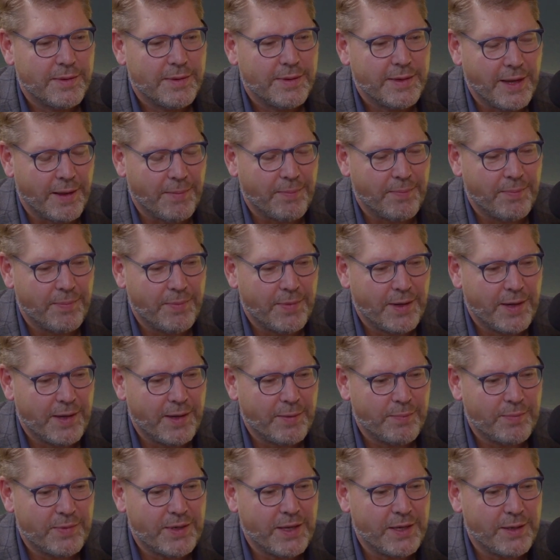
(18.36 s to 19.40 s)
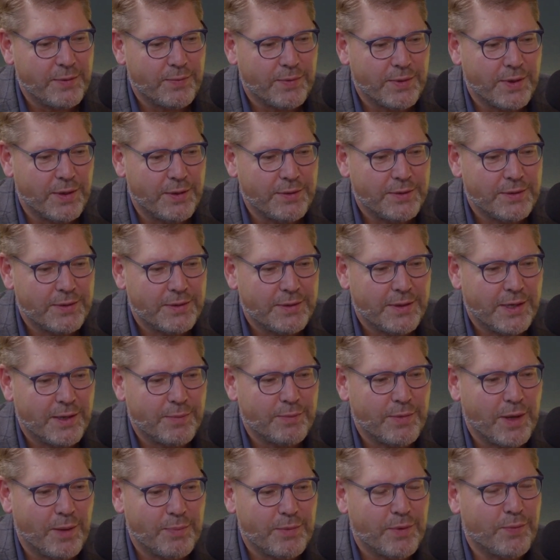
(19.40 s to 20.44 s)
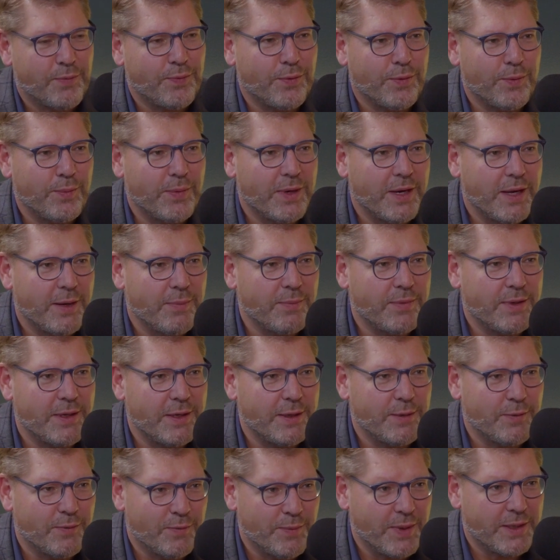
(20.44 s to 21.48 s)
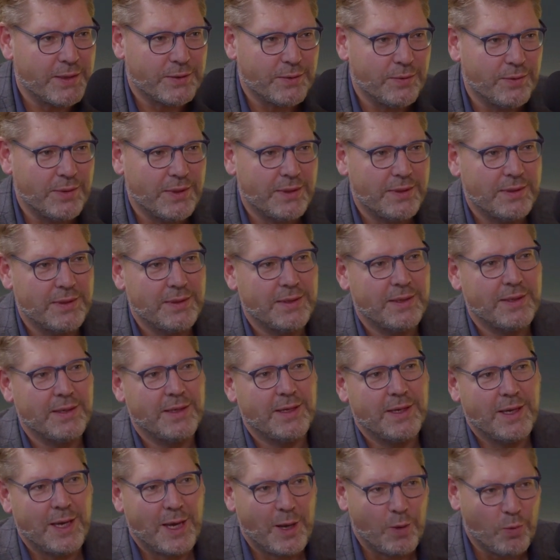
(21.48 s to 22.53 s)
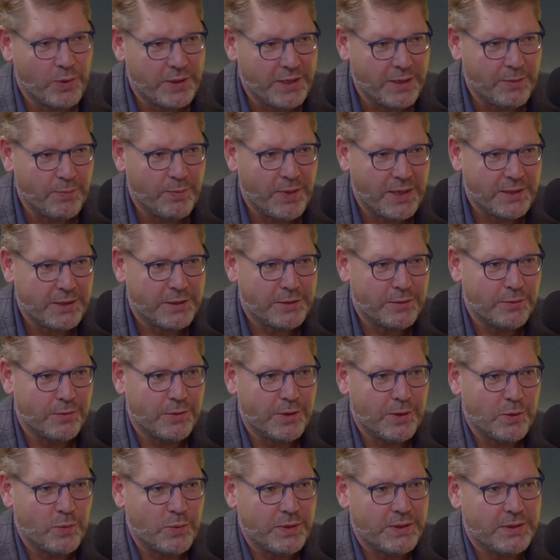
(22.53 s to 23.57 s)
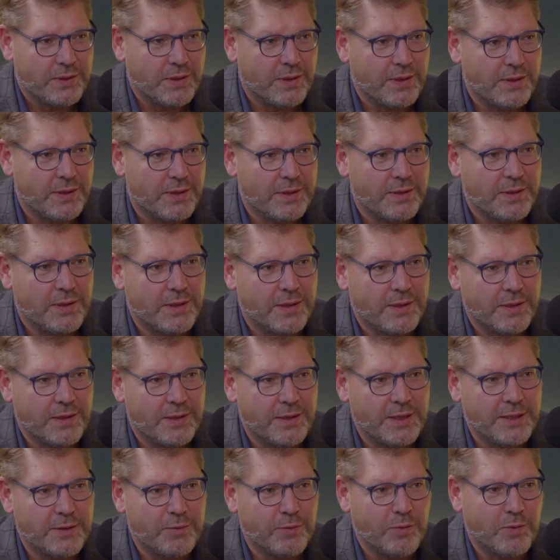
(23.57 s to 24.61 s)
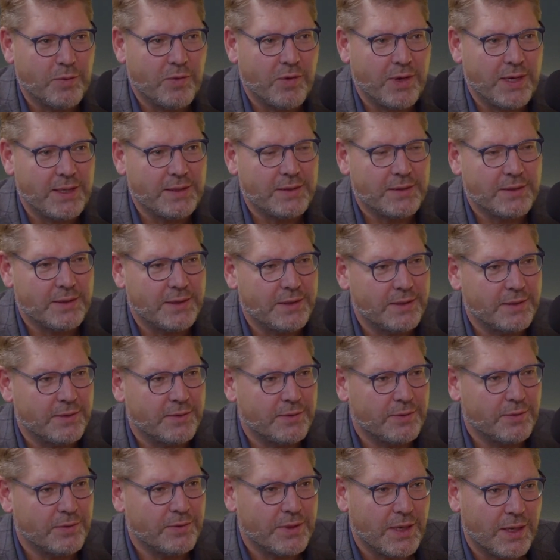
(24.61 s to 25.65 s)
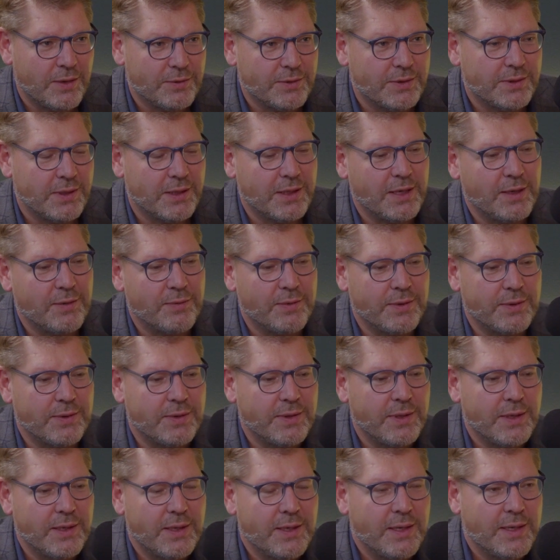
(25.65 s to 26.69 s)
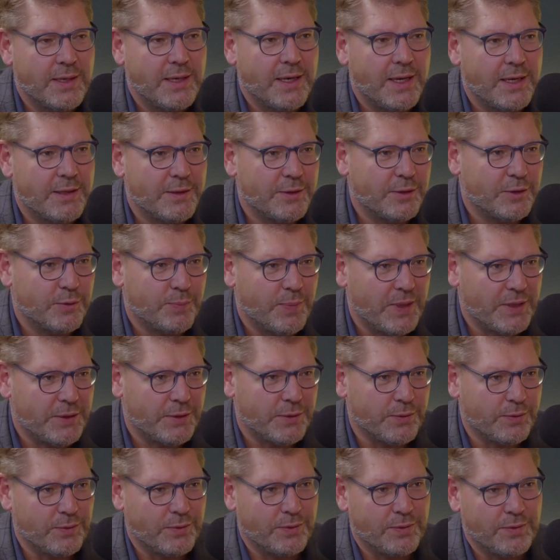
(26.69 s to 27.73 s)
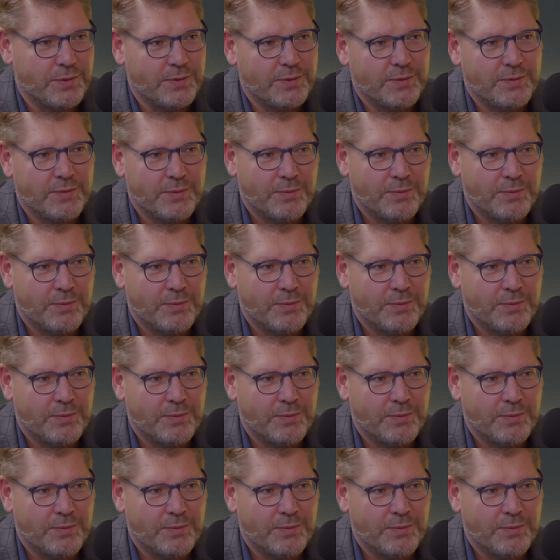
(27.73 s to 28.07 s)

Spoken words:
Yeah, I'm Danny van Deuzen. I'm the former MD of Mennis Dongen. And within Mennis Dongen, we started Cleanroom Cranes in 2011 as a special